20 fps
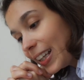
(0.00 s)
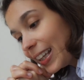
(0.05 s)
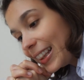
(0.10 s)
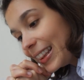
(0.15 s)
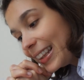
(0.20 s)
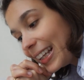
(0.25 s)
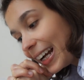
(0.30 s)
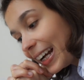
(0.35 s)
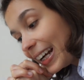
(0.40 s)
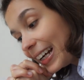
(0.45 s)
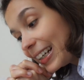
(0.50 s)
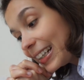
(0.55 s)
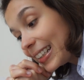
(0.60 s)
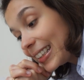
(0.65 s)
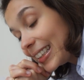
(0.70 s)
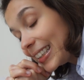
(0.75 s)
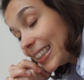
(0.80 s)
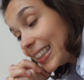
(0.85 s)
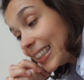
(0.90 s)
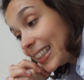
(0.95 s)

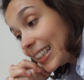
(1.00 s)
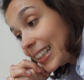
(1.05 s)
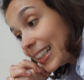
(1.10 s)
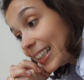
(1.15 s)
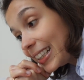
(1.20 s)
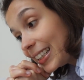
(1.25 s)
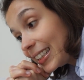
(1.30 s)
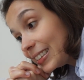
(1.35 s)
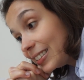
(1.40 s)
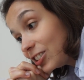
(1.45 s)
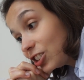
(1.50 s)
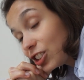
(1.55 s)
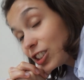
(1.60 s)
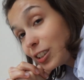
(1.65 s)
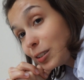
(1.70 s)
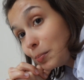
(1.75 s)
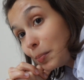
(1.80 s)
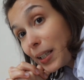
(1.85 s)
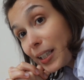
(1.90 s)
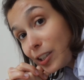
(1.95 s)
that it
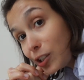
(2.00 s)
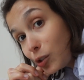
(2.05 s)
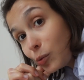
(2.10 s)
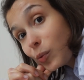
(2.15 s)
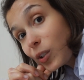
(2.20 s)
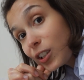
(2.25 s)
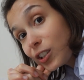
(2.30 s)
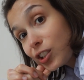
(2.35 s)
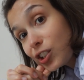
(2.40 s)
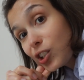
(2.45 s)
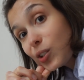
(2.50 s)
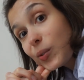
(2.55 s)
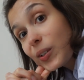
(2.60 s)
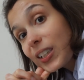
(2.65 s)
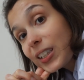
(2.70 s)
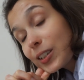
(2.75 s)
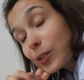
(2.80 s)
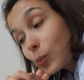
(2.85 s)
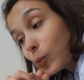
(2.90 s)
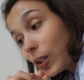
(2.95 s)
just makes you want to do it
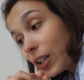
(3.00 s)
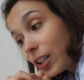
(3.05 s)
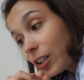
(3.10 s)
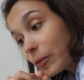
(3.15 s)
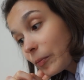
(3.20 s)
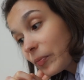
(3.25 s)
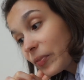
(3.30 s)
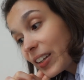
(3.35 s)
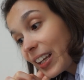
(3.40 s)
as well.